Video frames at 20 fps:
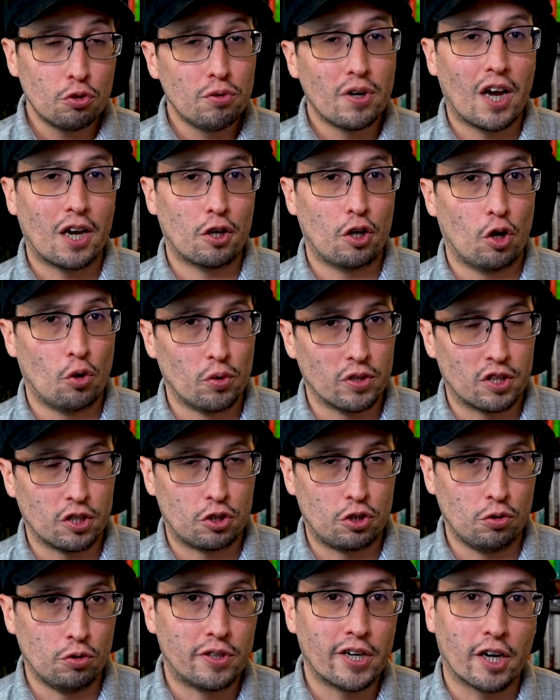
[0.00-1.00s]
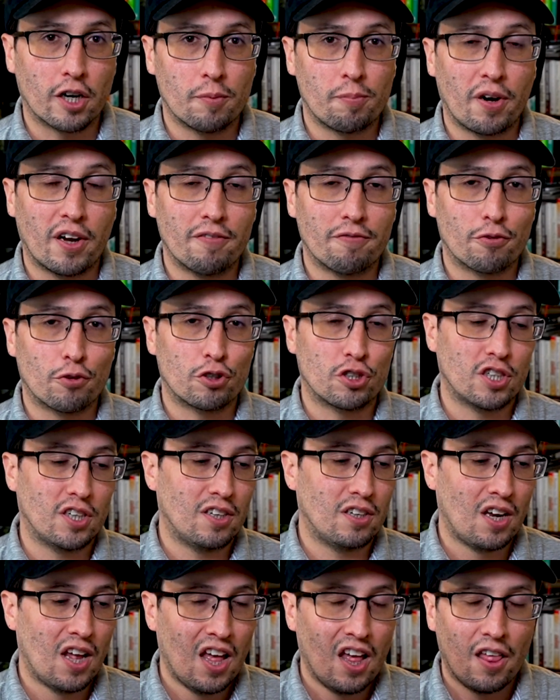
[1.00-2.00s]
not go with the 2 terabyte
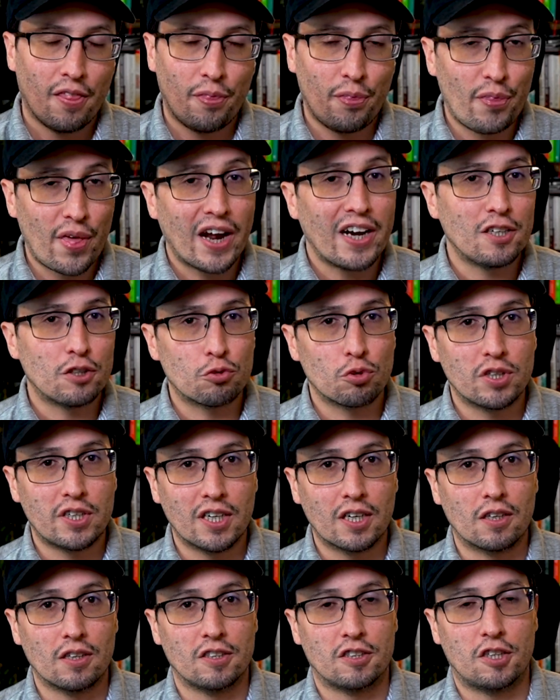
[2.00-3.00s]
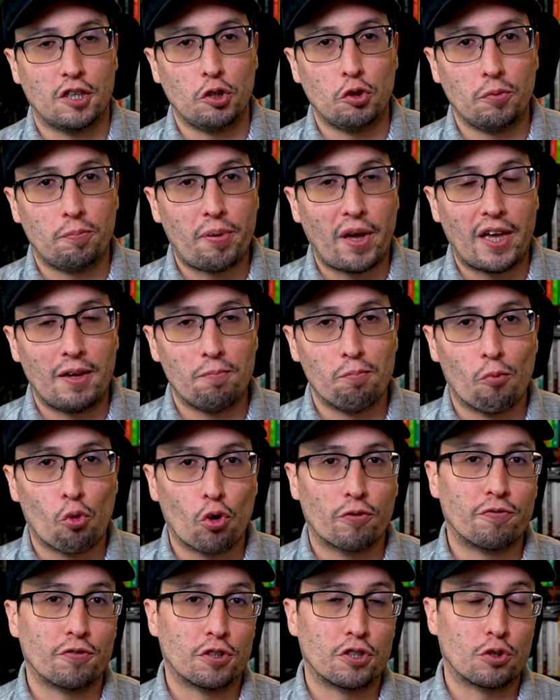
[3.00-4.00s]
version. That is ridiculous that you'd pay more
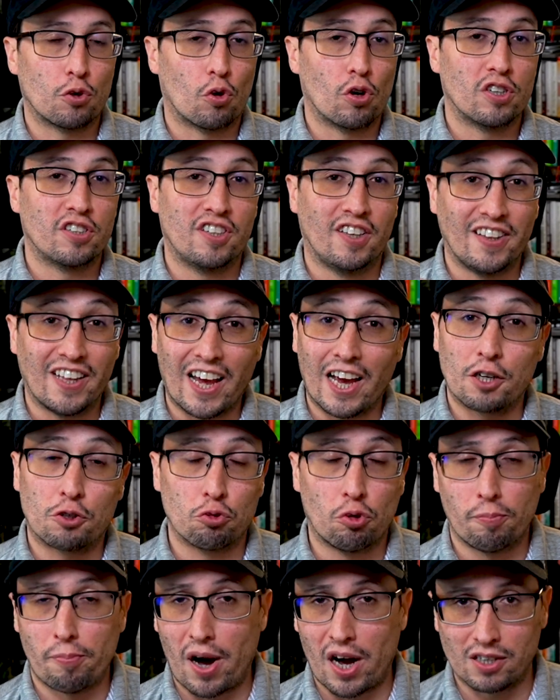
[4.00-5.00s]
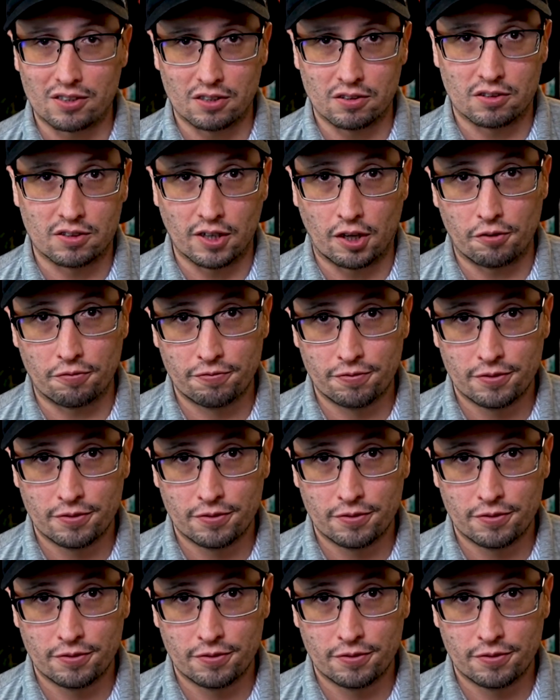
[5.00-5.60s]
for storage than the actual box itself.